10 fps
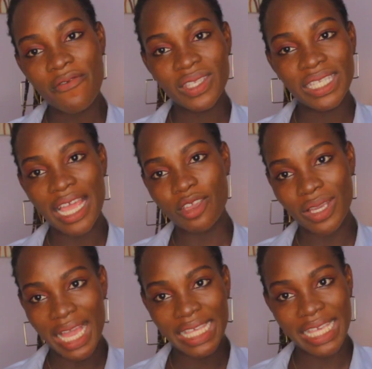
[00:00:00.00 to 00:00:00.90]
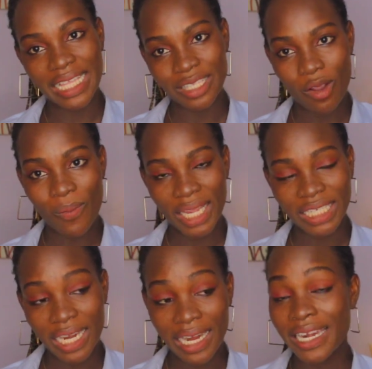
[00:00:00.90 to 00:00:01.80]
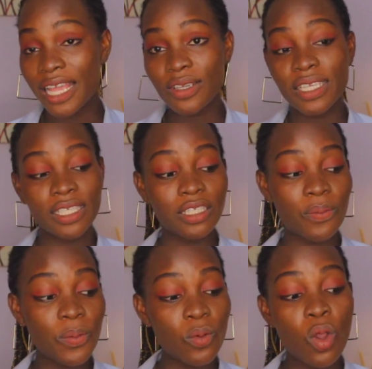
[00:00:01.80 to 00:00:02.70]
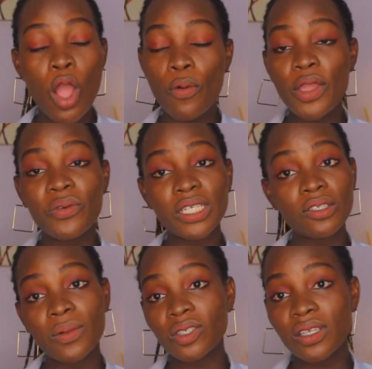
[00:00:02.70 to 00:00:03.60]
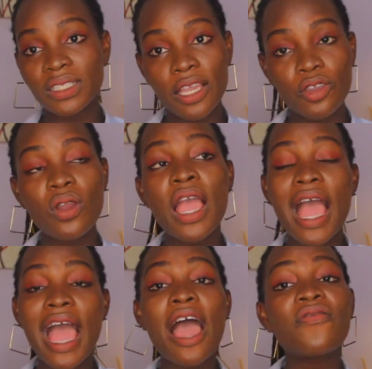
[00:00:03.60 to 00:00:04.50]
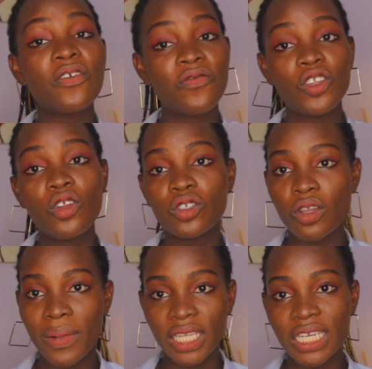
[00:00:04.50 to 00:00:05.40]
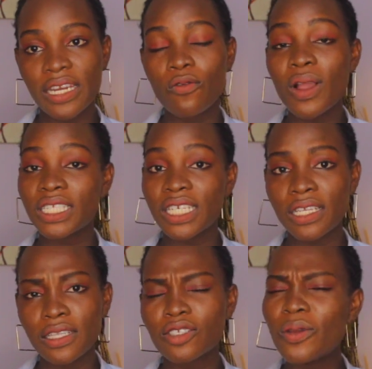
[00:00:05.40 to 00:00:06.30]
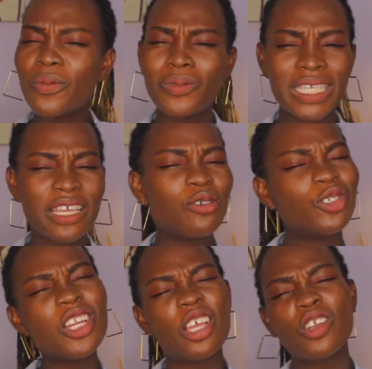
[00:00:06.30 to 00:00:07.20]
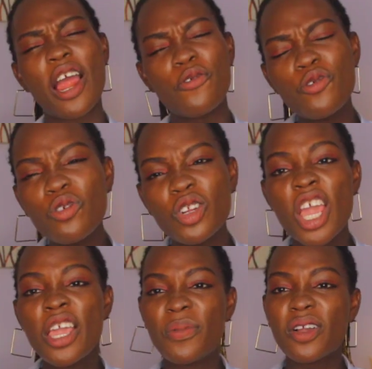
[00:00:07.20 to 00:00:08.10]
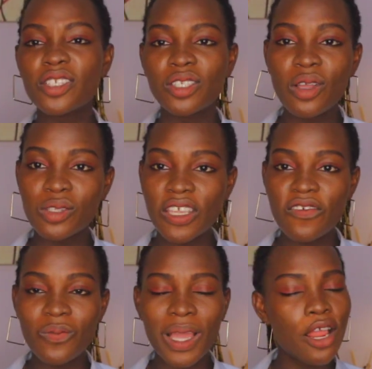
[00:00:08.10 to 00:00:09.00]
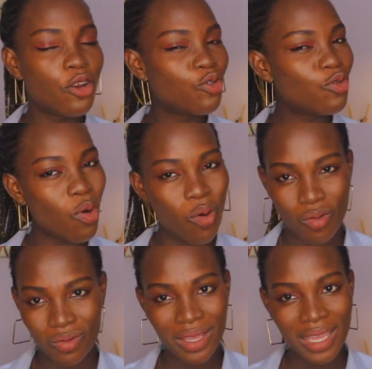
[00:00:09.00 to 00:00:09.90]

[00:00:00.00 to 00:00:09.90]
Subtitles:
everything that you can get on my channel. And that's why I see some people, when you reach out to me, I just tell you, I have the videos on my channel, go and check it out. Some people say, oh Juliet, you are rude because you don't want to give me no,